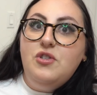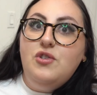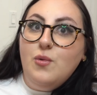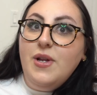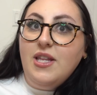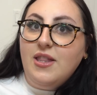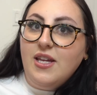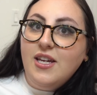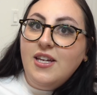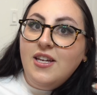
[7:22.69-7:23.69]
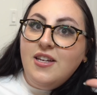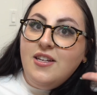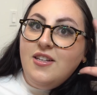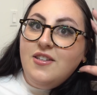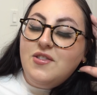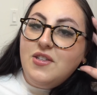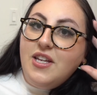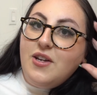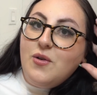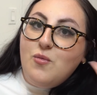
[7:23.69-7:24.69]
do anything. So
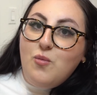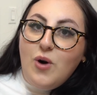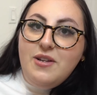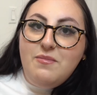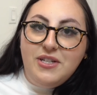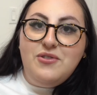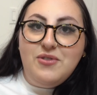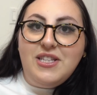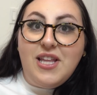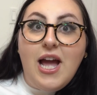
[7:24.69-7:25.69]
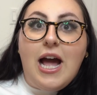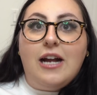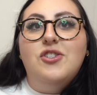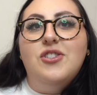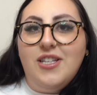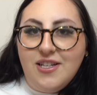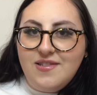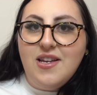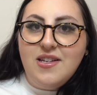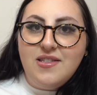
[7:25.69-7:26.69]
like, what makes you think they actually
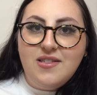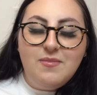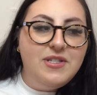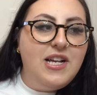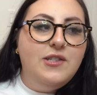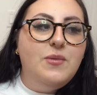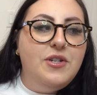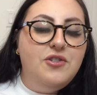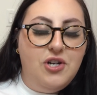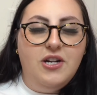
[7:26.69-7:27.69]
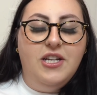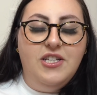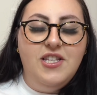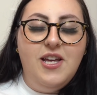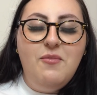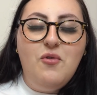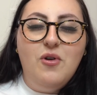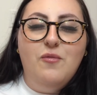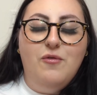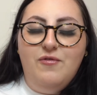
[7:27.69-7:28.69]
exist besides when you're talking to them
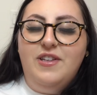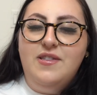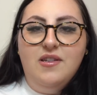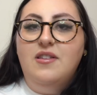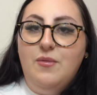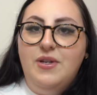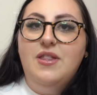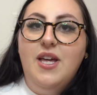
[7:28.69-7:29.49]
or physically with